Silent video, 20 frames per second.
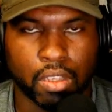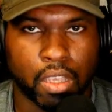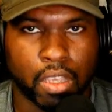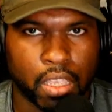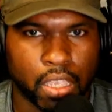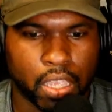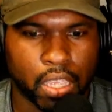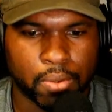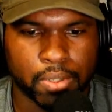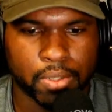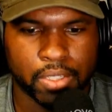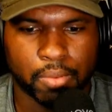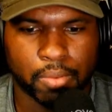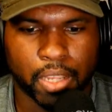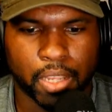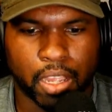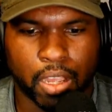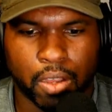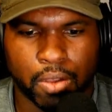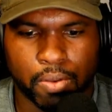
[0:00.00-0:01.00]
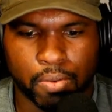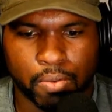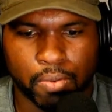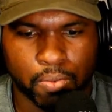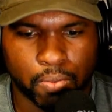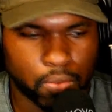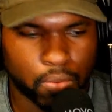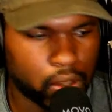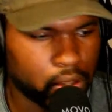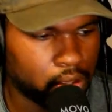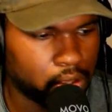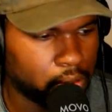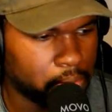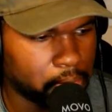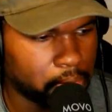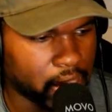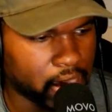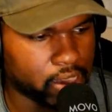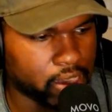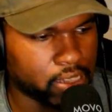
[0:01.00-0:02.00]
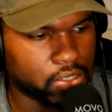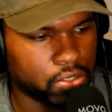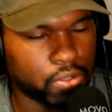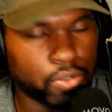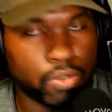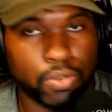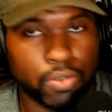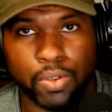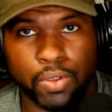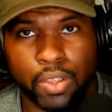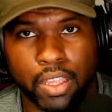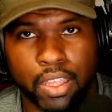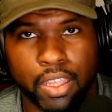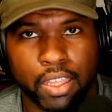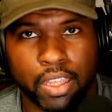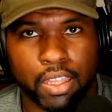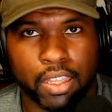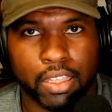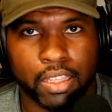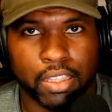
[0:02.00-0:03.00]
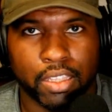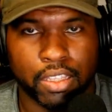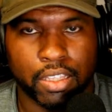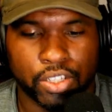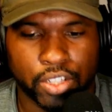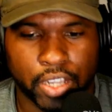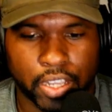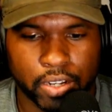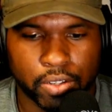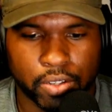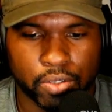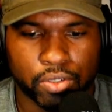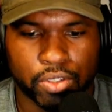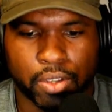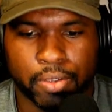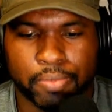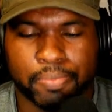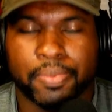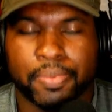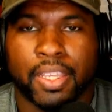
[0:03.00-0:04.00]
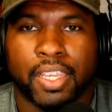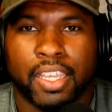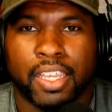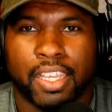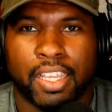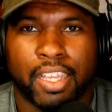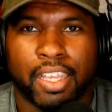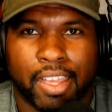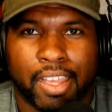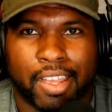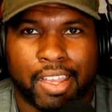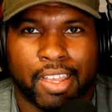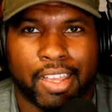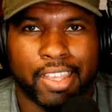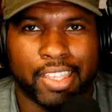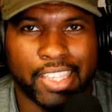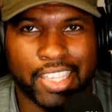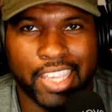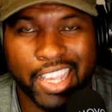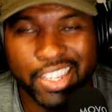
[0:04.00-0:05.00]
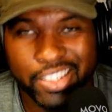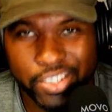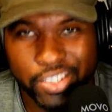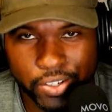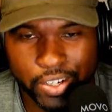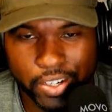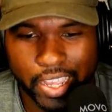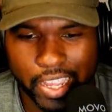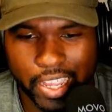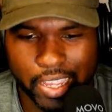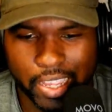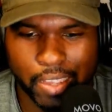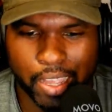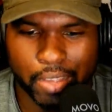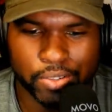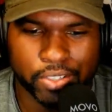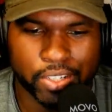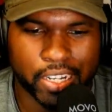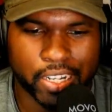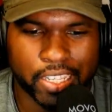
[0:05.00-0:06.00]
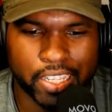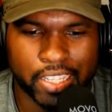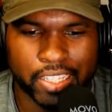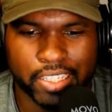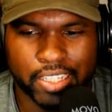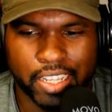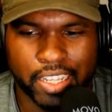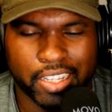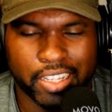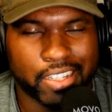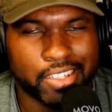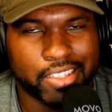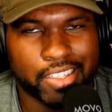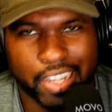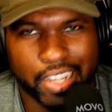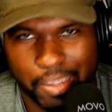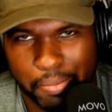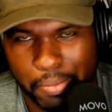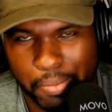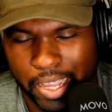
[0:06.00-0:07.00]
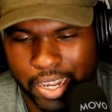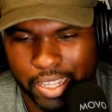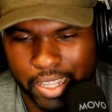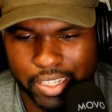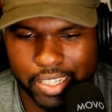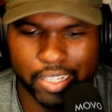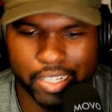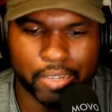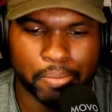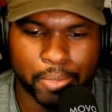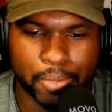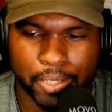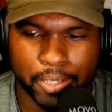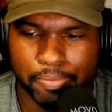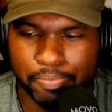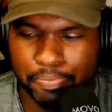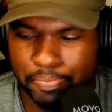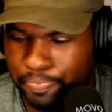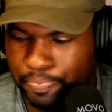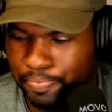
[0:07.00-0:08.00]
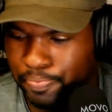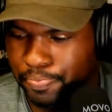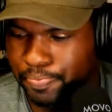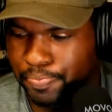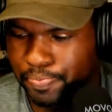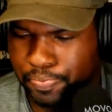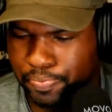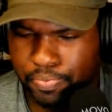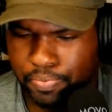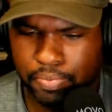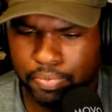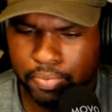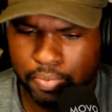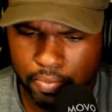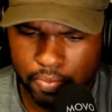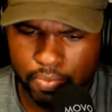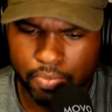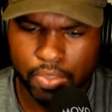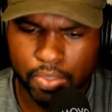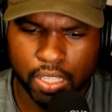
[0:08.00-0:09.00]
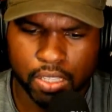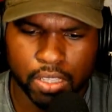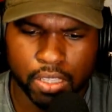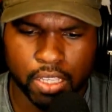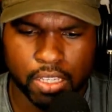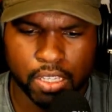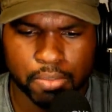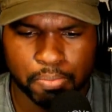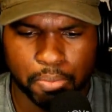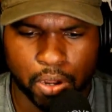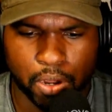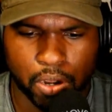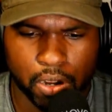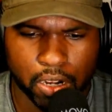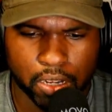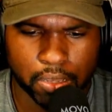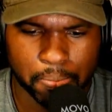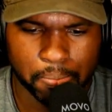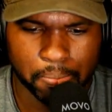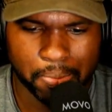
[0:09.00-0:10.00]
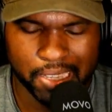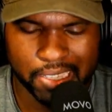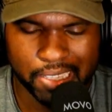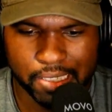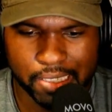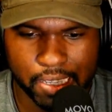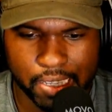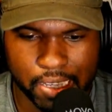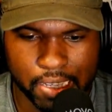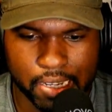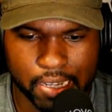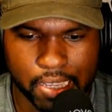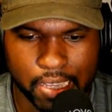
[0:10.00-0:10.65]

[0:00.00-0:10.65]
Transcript: Hey, what's up, y'all? Welcome back to the channel. Yesterday, I was trying to get this out yesterday, man. I couldn't, but this park, Biscuit